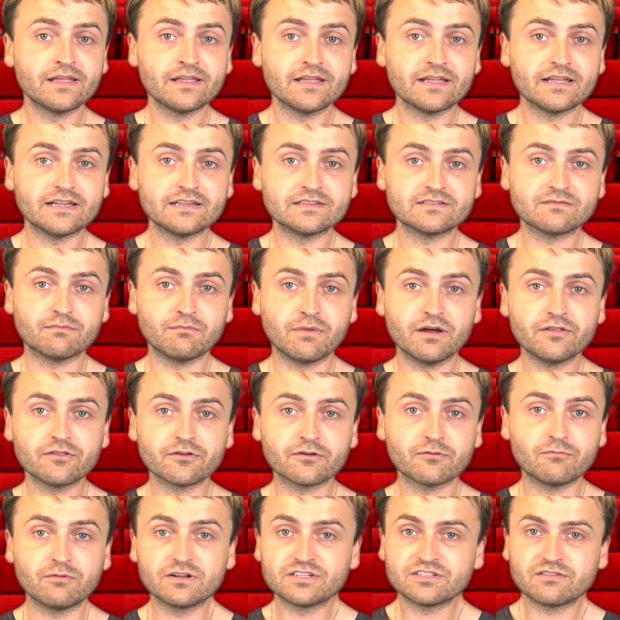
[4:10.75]
his
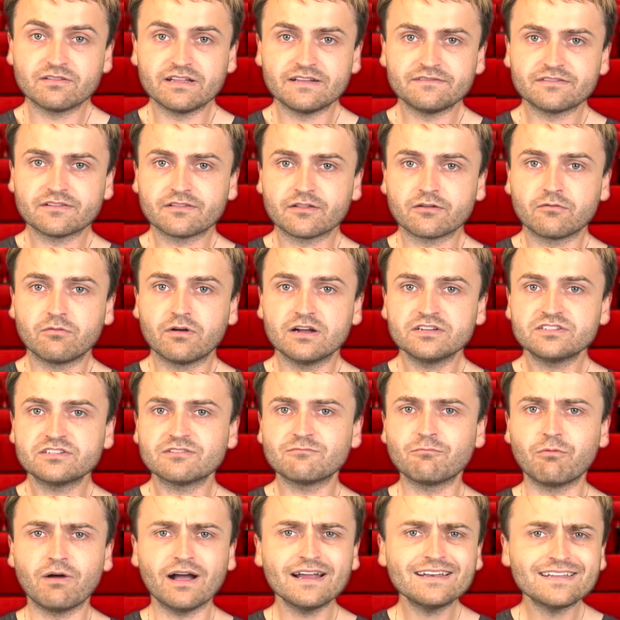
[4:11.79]
mother, which leaves us the
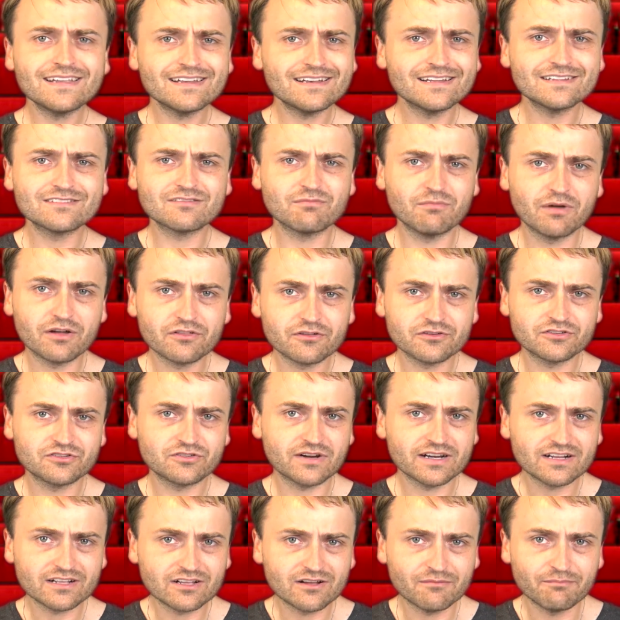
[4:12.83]
question, why didn't his mother
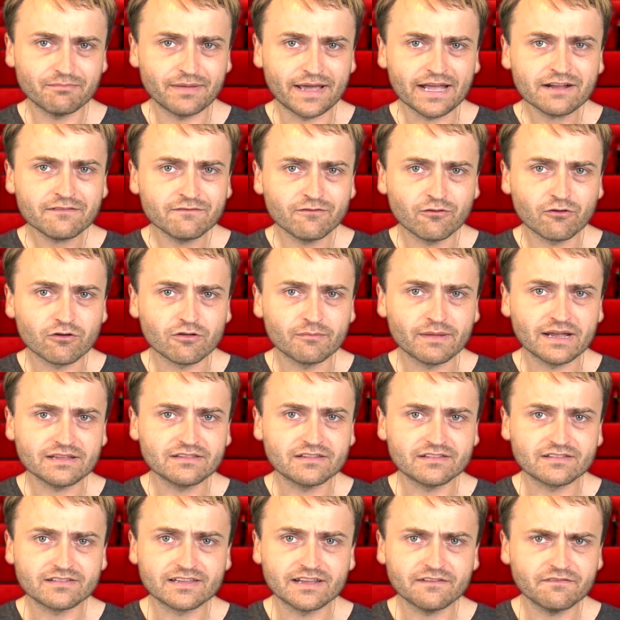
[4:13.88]
try to come back for him at
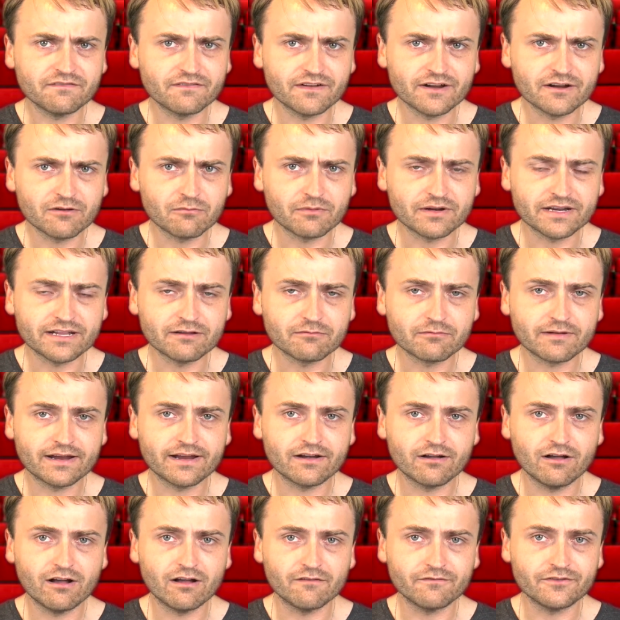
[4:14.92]
the state fair when he ran
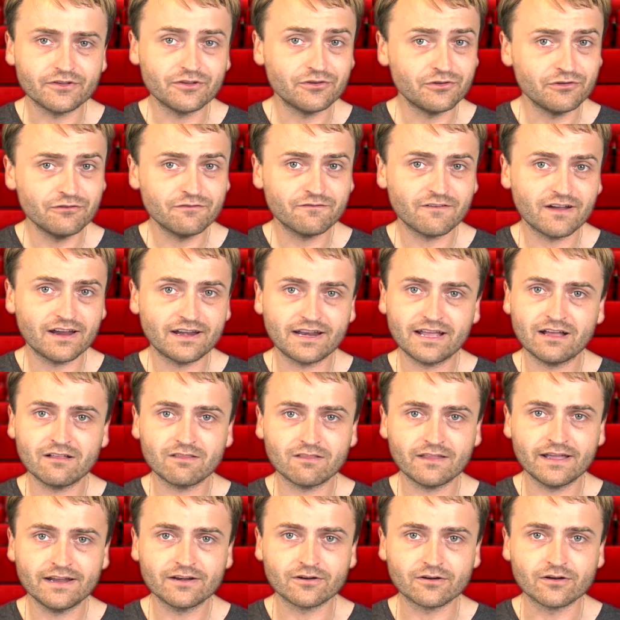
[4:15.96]
off? You do find out
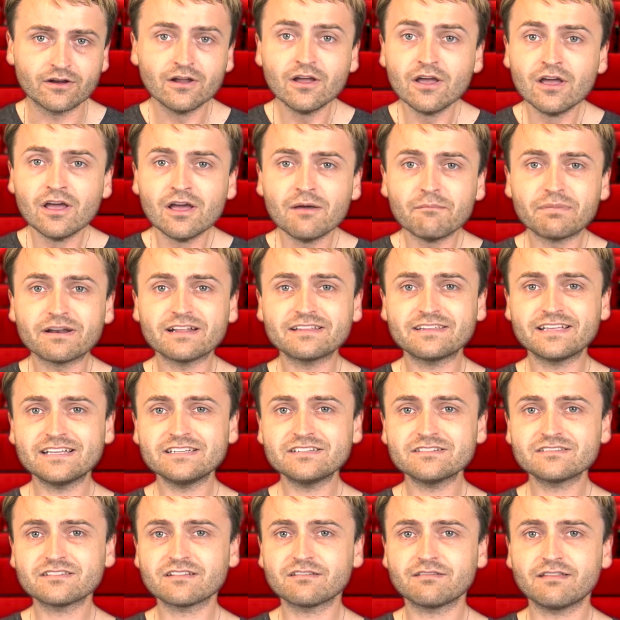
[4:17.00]
later. But it
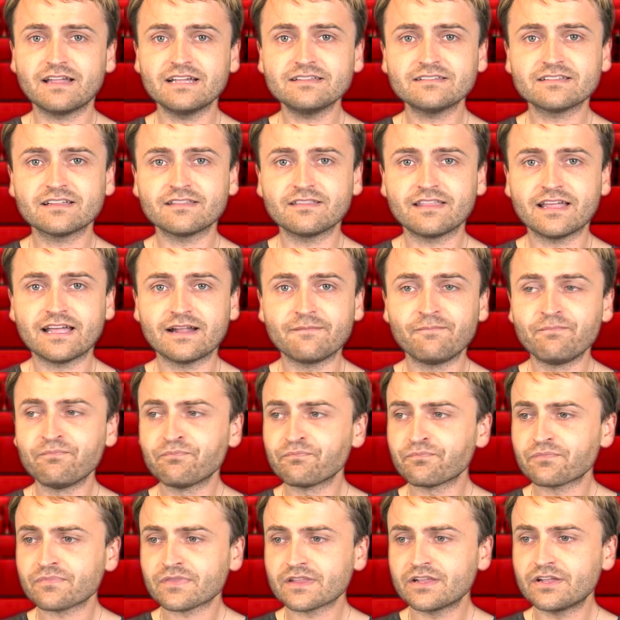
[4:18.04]
teaches a lesson that,
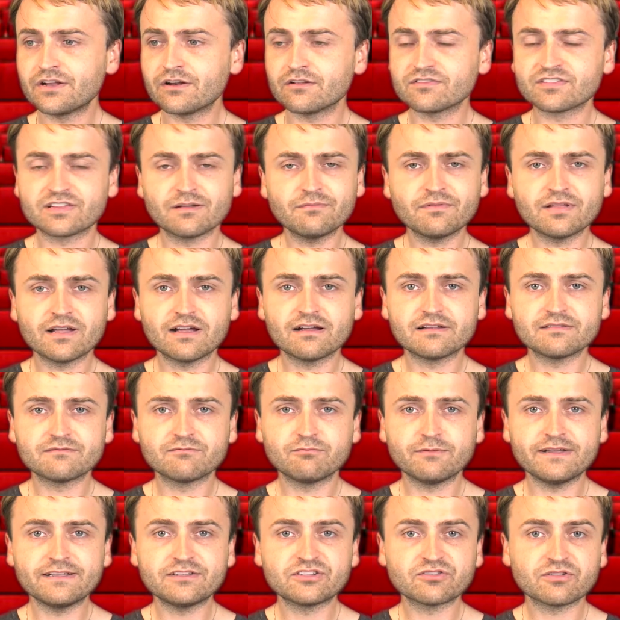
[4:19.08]
sometimes
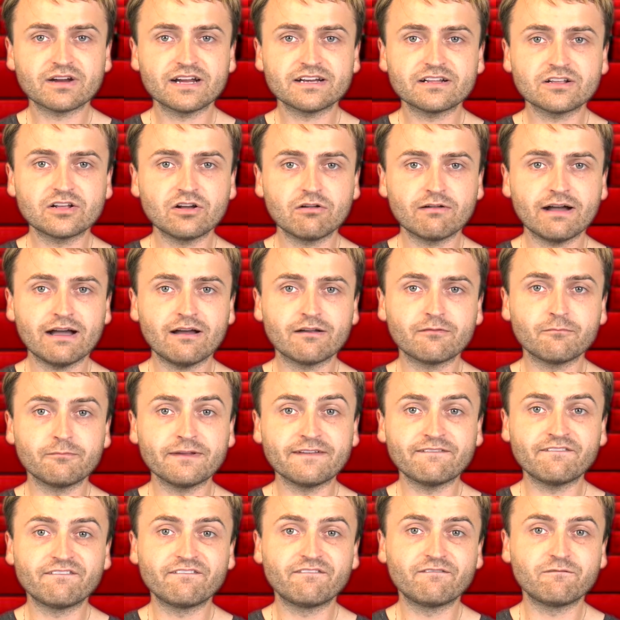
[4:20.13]
we try to go out and
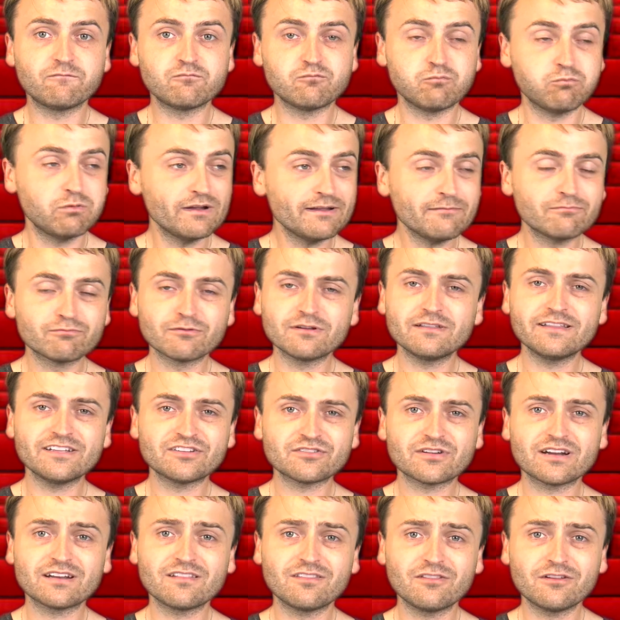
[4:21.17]
we really
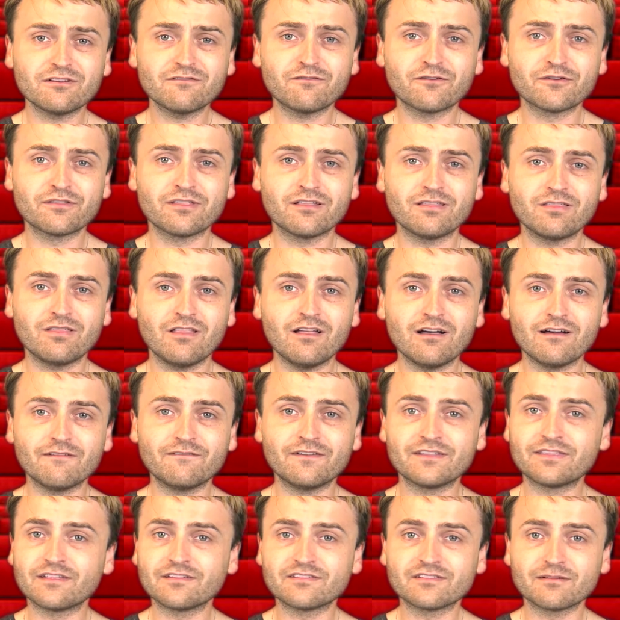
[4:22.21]
try to look for the love
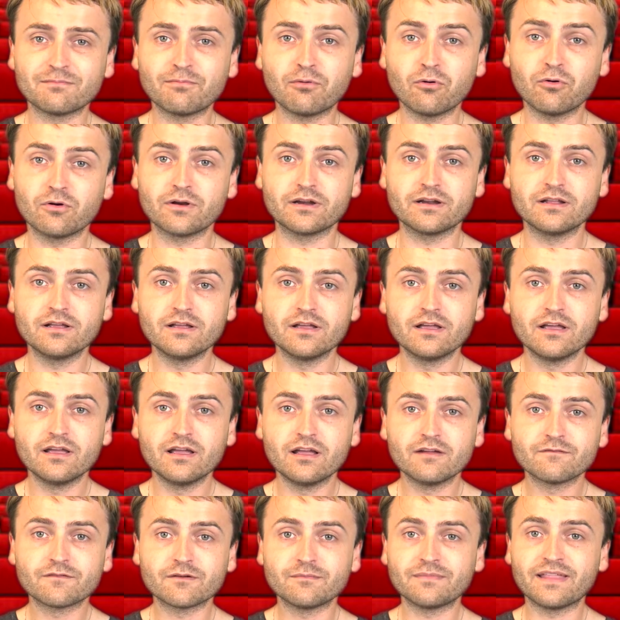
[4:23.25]
and the support
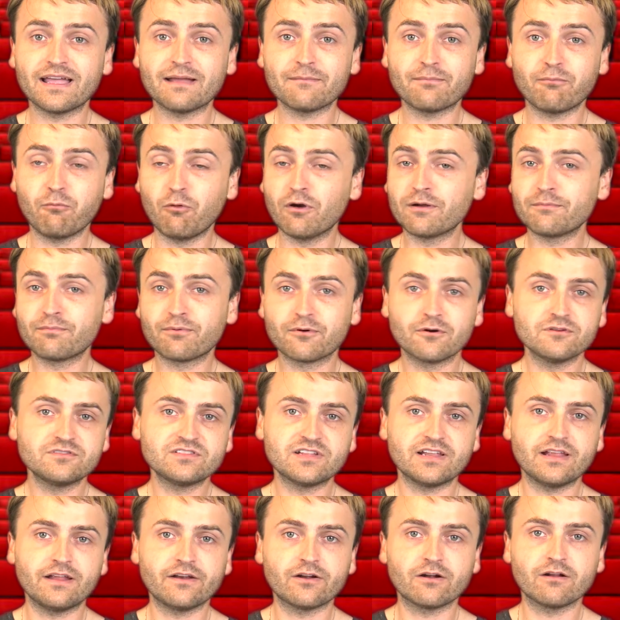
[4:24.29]
from that one
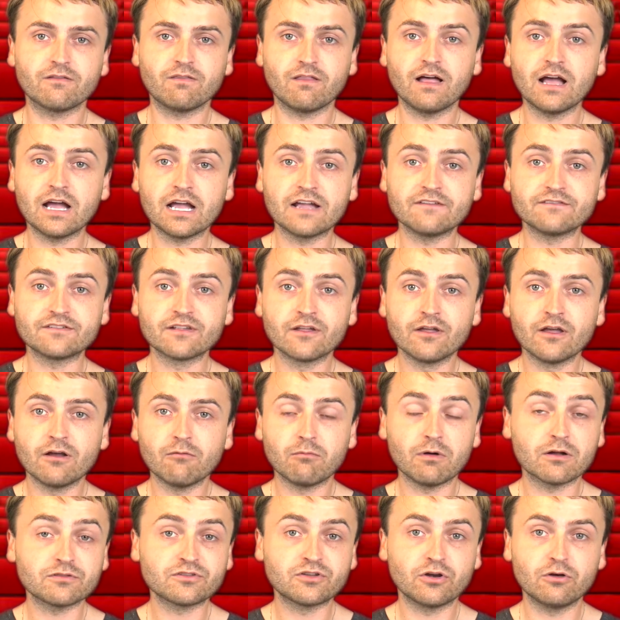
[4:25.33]
person in our lives,
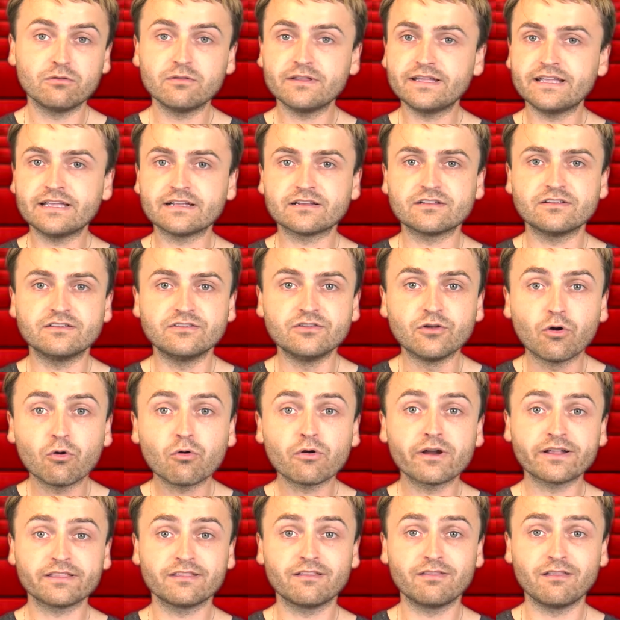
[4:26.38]
while totally
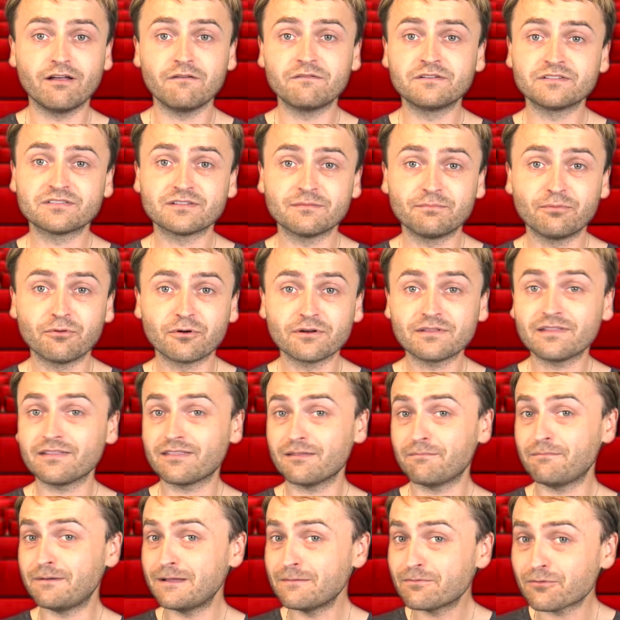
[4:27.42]
ignoring the love and support that
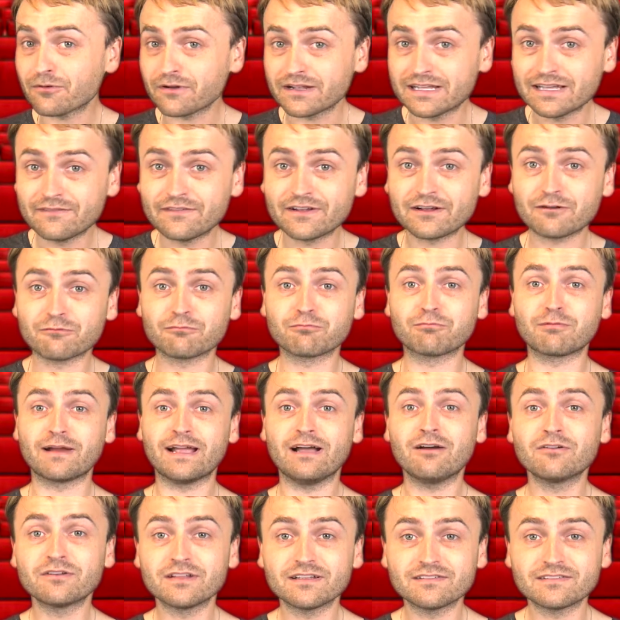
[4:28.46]
the people are giving
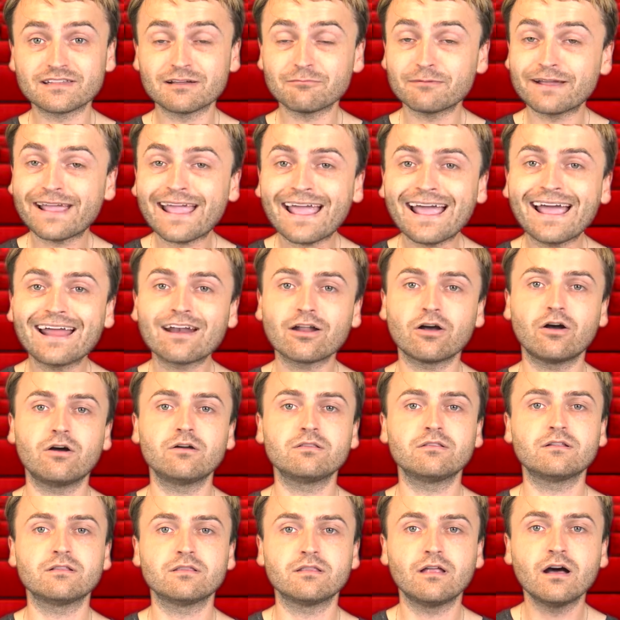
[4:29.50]
around us that we had
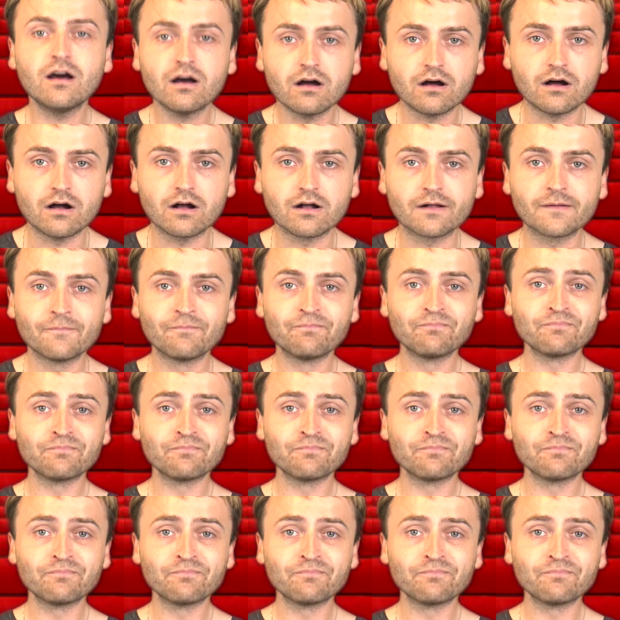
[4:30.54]
all along.